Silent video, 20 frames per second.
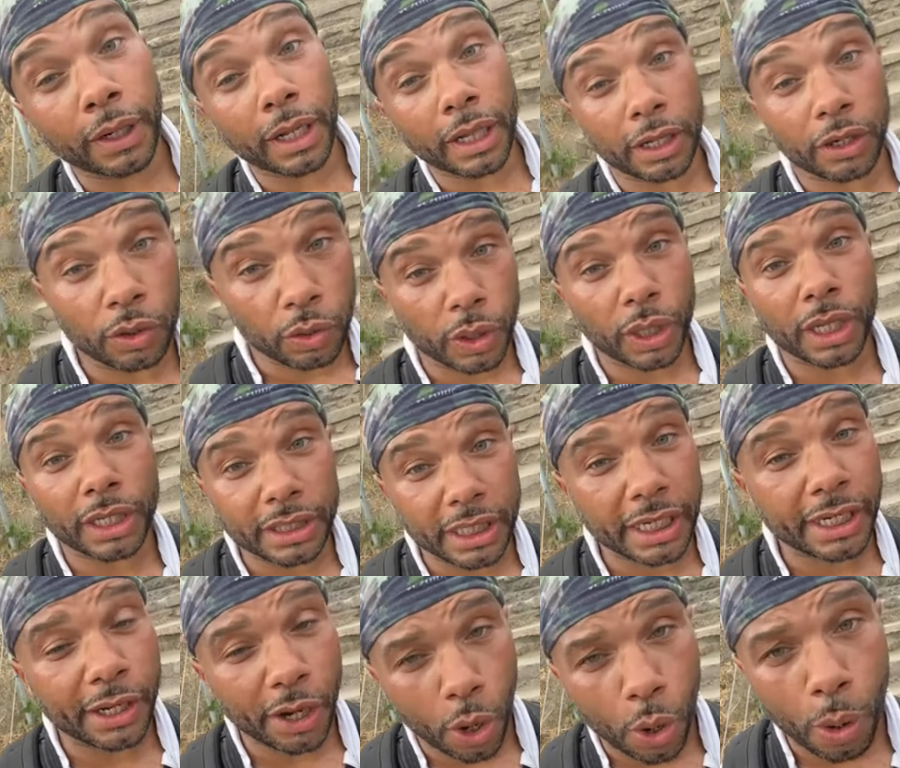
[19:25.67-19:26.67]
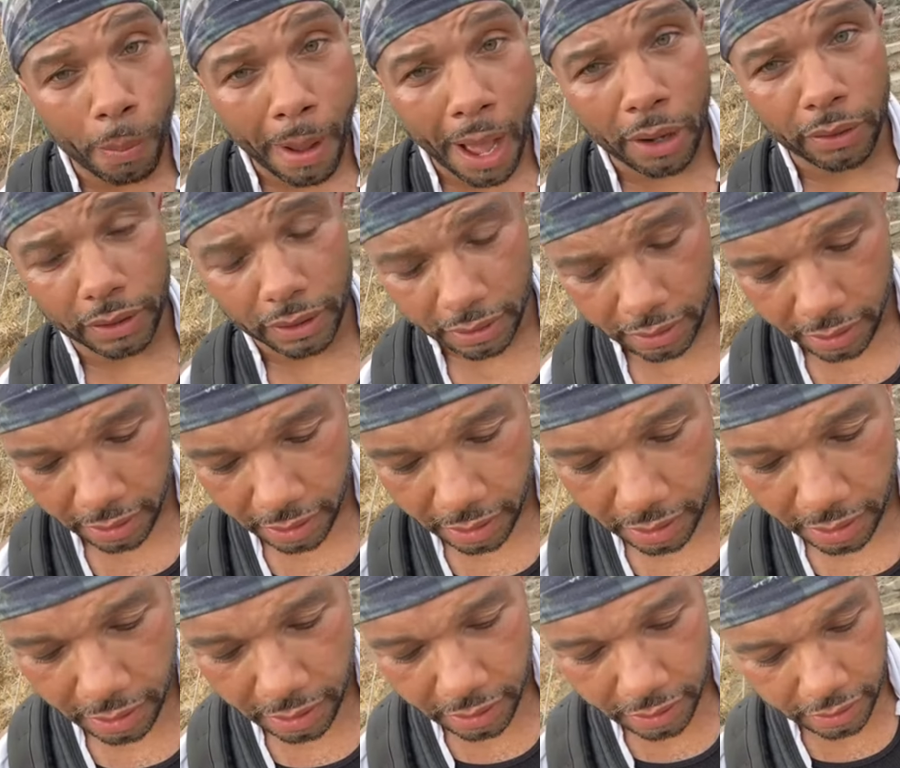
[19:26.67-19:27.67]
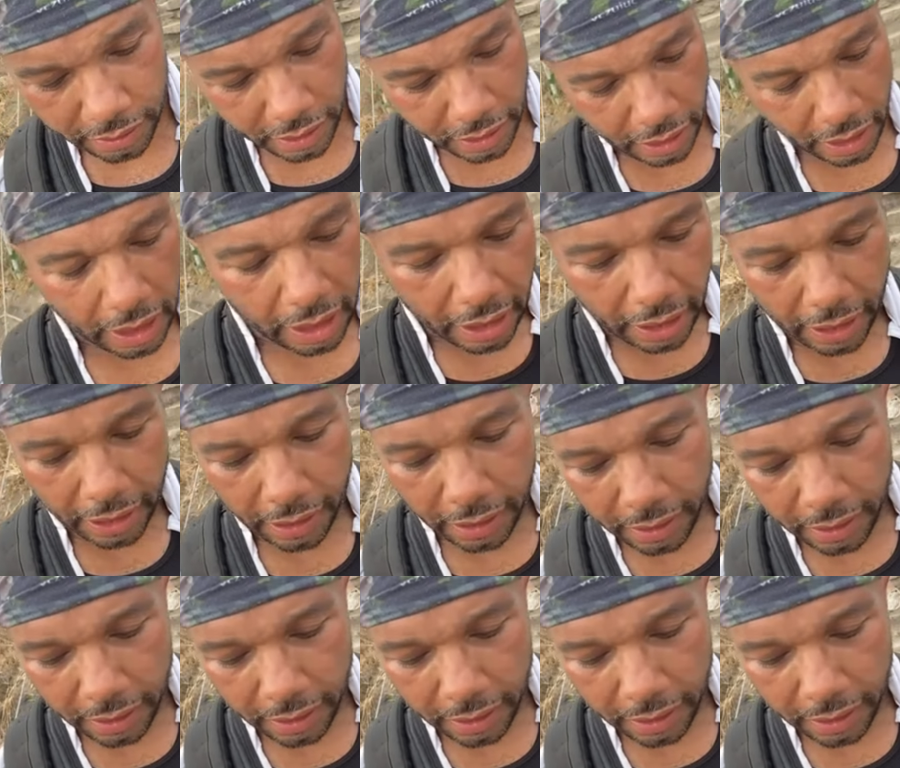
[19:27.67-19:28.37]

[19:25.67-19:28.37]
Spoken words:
Gorilla didn't know about the